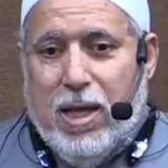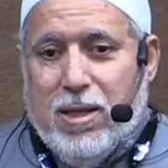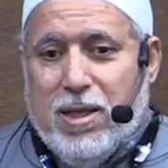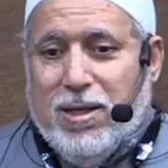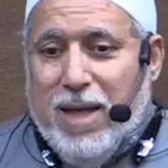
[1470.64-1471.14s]

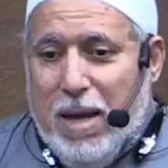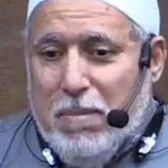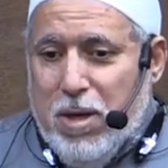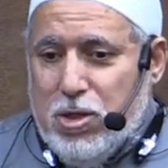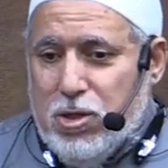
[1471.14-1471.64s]
And the
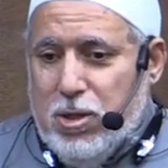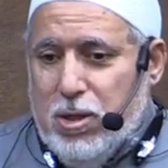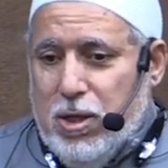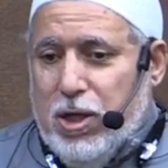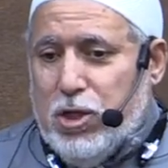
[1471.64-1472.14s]
damage
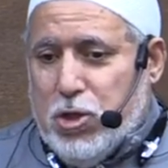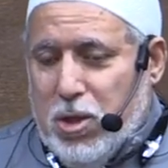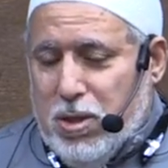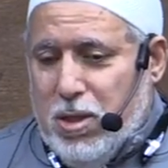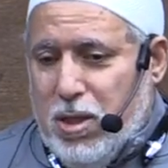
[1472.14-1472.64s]
in
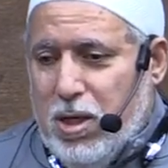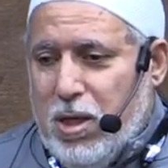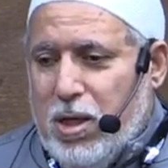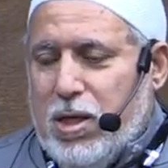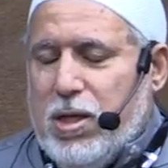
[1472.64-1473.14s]
children
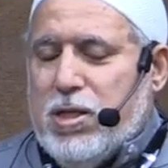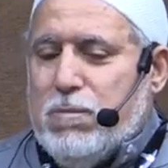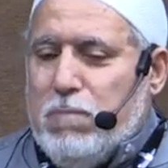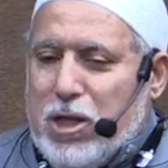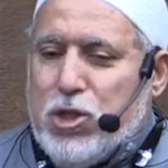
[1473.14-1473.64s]

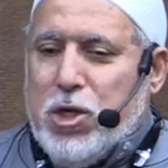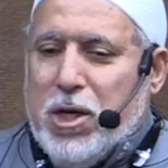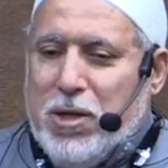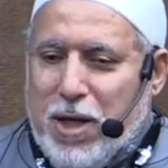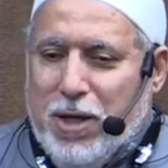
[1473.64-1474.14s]
is much
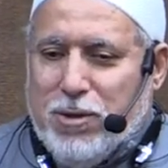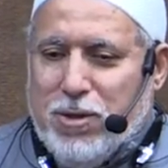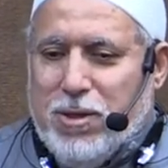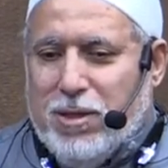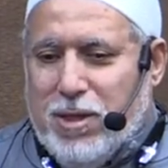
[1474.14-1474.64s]

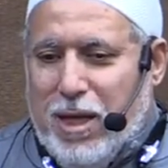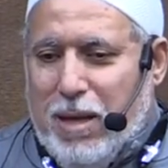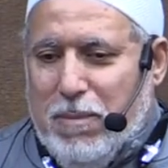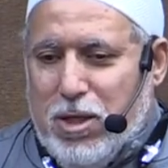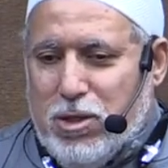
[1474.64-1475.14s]
greater than the
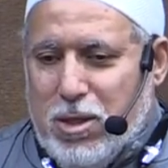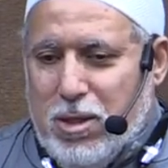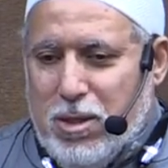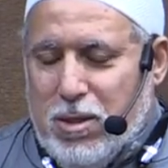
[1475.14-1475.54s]
damage